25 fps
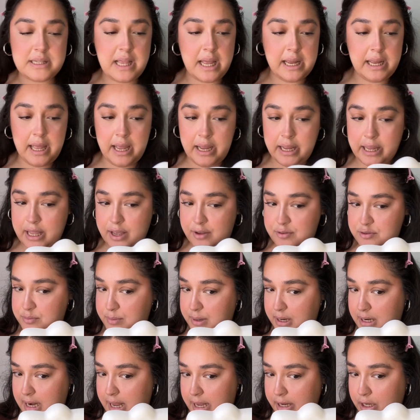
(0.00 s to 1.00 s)
like it gives
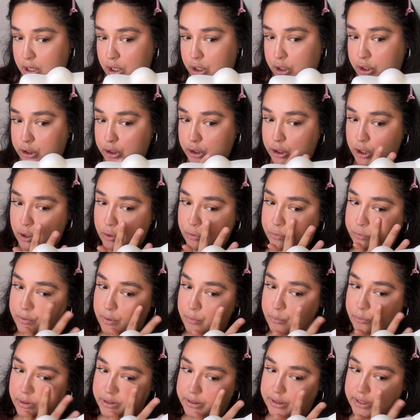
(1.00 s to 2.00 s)
me like a glow
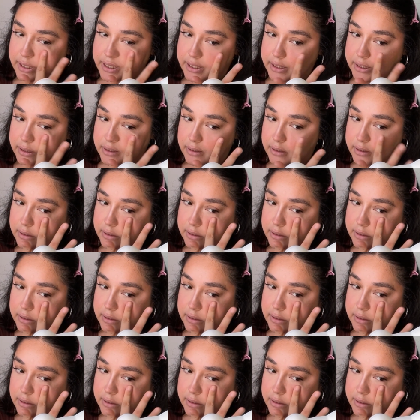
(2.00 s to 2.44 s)
from within.